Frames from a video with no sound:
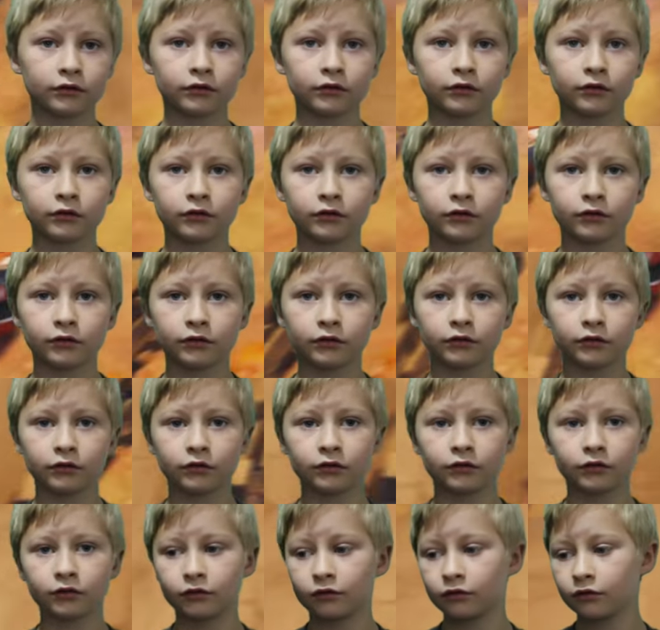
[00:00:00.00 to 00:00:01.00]

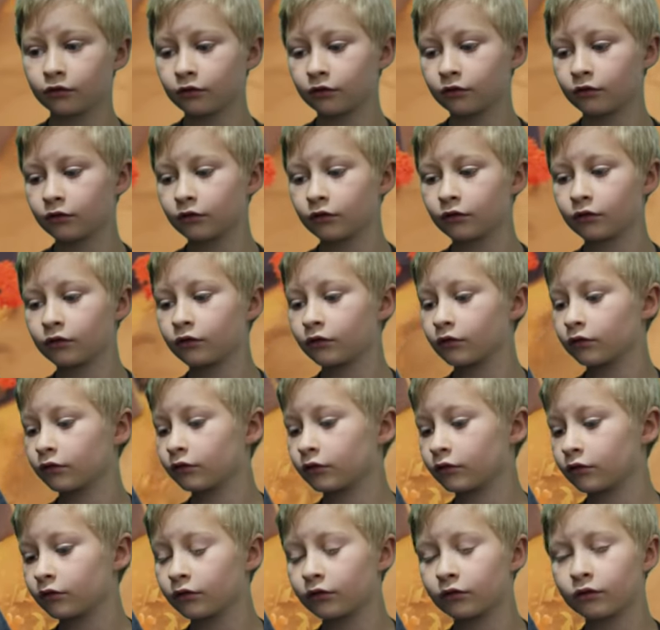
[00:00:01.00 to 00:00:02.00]

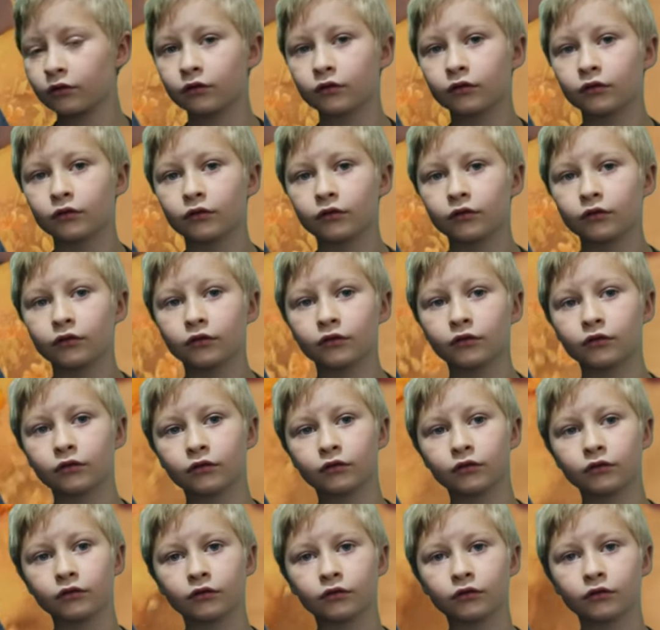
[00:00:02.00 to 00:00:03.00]

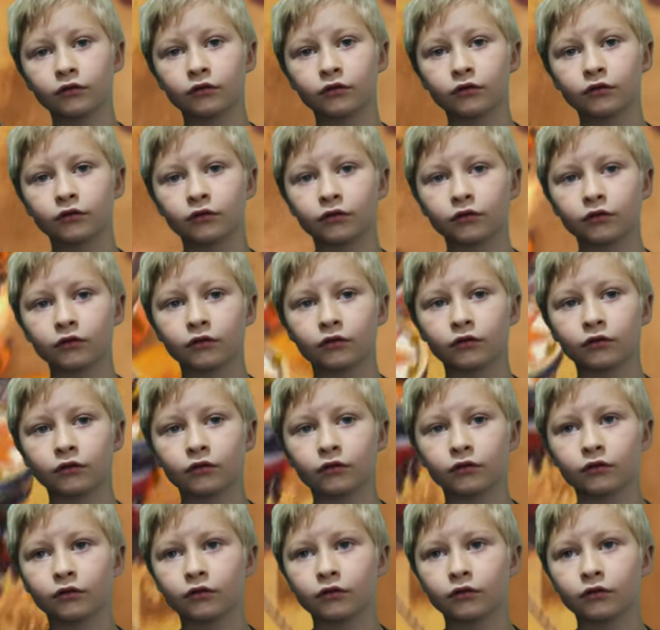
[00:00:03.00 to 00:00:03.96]
The person shown says nothing.